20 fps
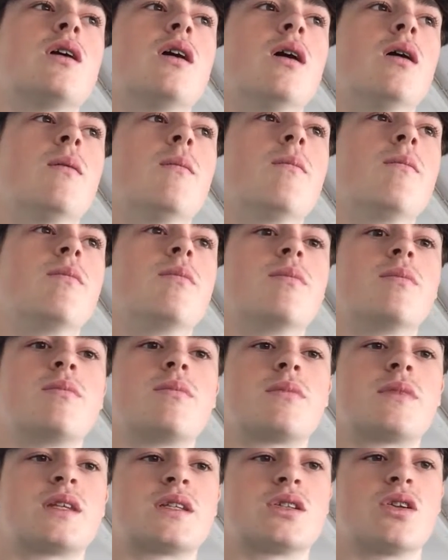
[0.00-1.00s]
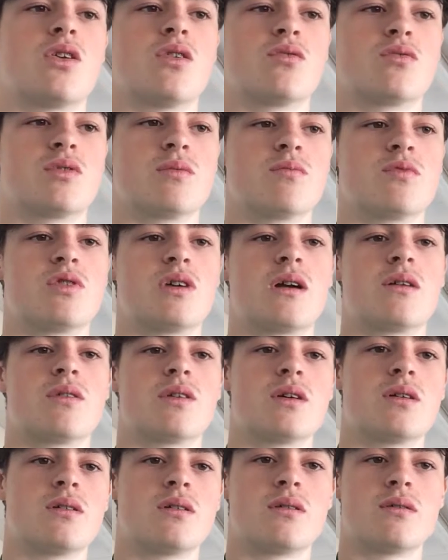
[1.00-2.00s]
there's a lot of room for
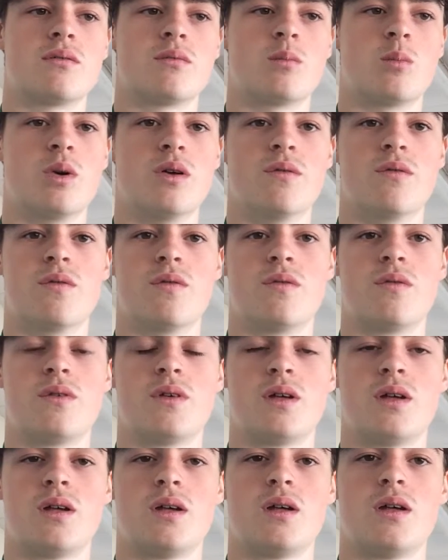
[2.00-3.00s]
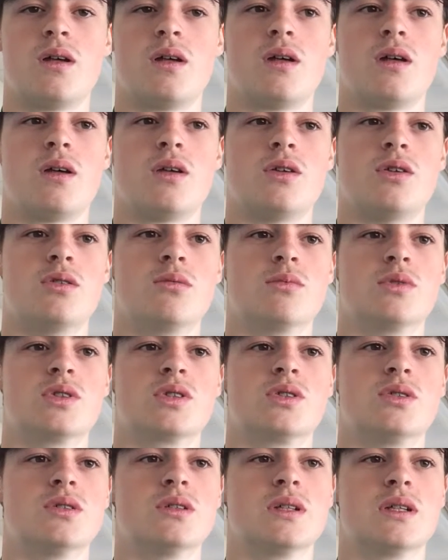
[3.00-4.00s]
error with
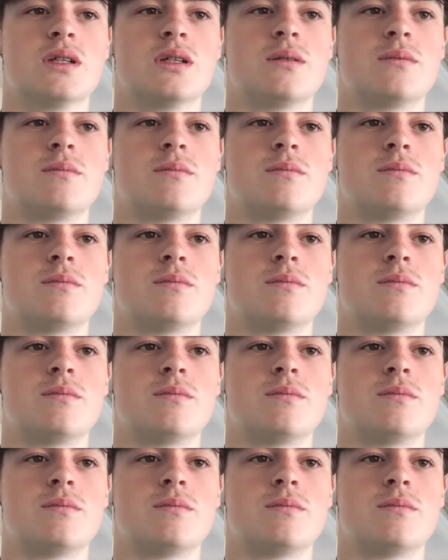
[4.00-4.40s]
humans doing it.